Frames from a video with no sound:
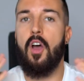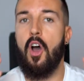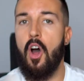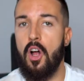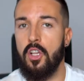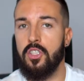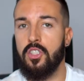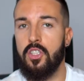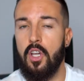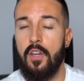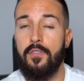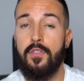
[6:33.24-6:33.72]

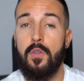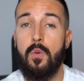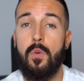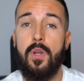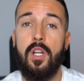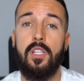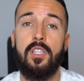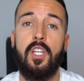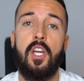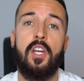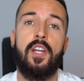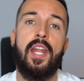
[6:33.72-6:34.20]
also, if you
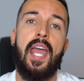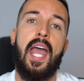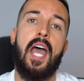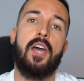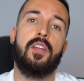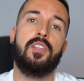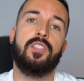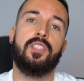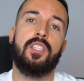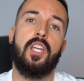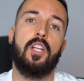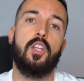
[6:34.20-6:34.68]
want to learn
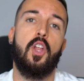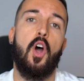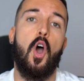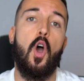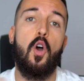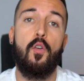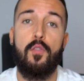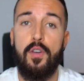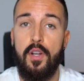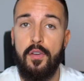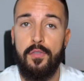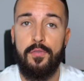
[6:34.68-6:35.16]
how to sell
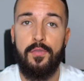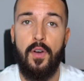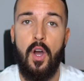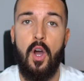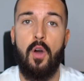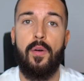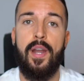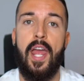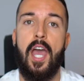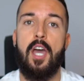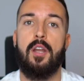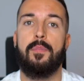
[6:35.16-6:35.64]
over the
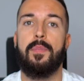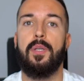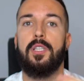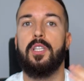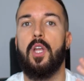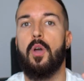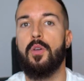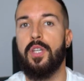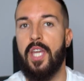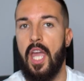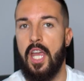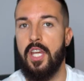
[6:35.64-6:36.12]
phone, how to be
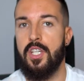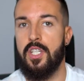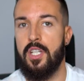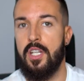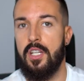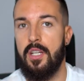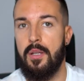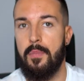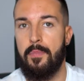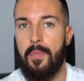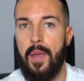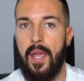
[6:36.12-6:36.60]

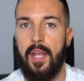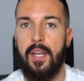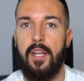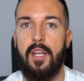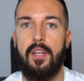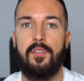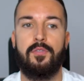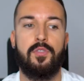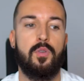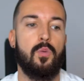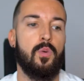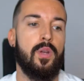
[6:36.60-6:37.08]
location
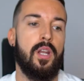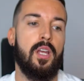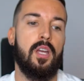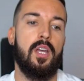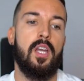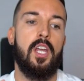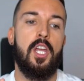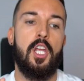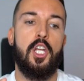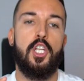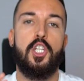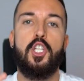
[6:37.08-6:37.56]
independent, if you want
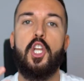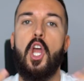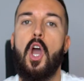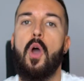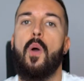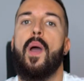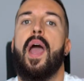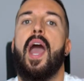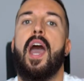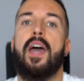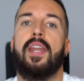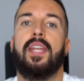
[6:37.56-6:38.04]
to
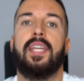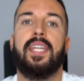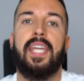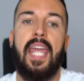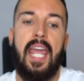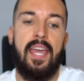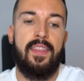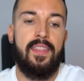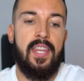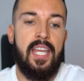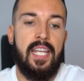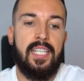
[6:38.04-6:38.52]
know how to
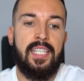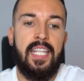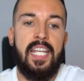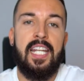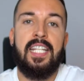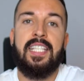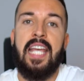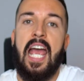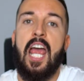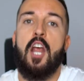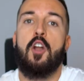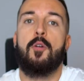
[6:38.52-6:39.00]
get the
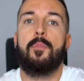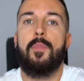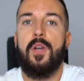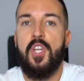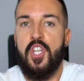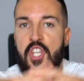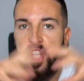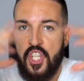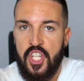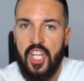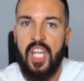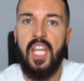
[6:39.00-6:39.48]
entire
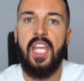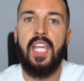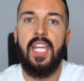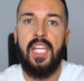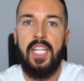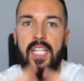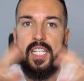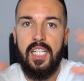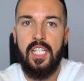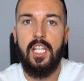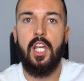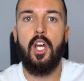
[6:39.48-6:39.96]

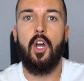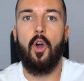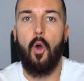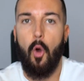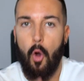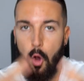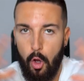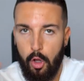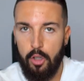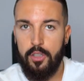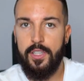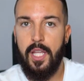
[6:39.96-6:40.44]
machine
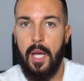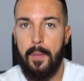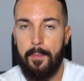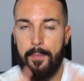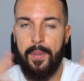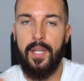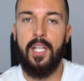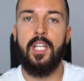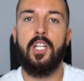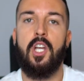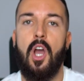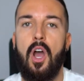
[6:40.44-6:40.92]
oiled
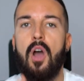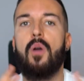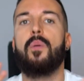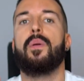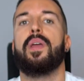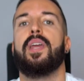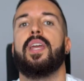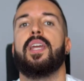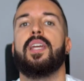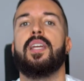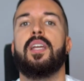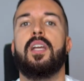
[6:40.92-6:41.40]
up and
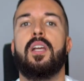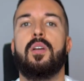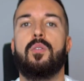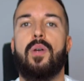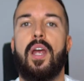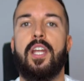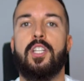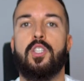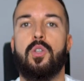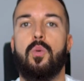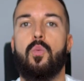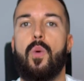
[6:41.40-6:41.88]
going,
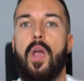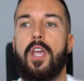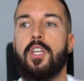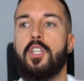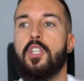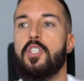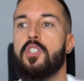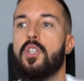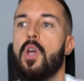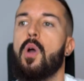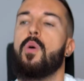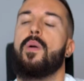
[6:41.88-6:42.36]
right, to where
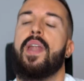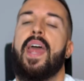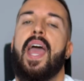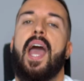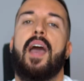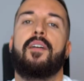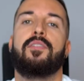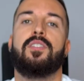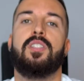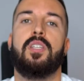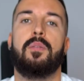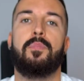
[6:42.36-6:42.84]
you don't
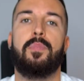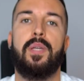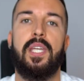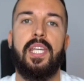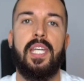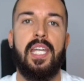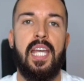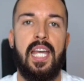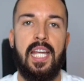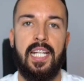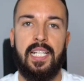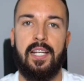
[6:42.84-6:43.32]
have to
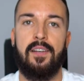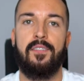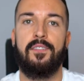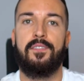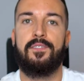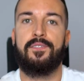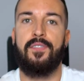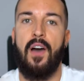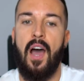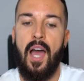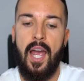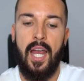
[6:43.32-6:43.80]
be
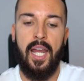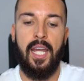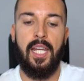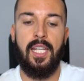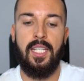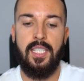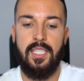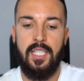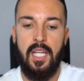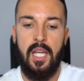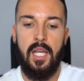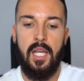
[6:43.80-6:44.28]
confined